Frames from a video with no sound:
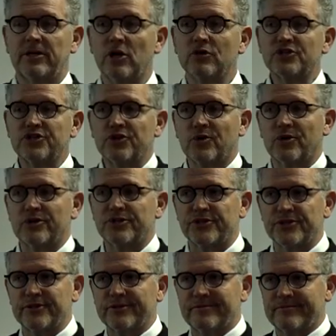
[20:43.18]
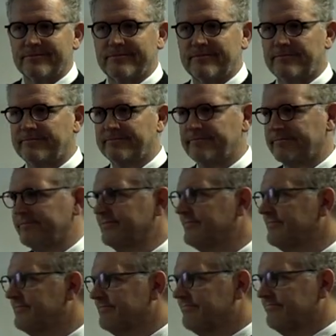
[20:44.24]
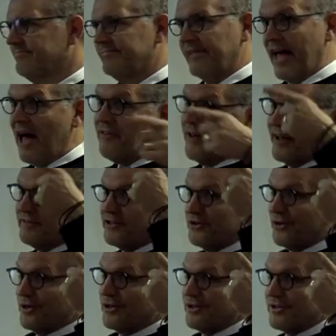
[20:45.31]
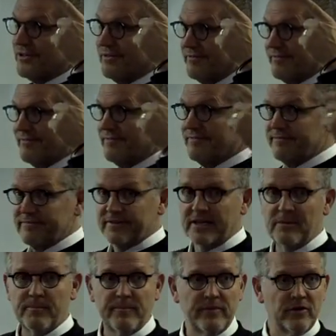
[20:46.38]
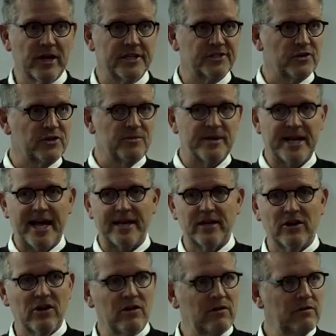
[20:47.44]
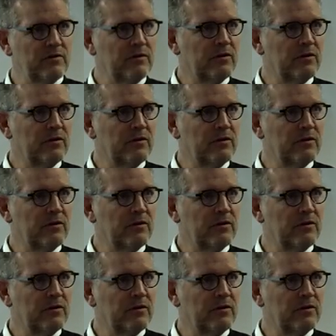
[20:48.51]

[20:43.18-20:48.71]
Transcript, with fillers: No stores. Now they have stores. Any, you guys going to Manhattan at all?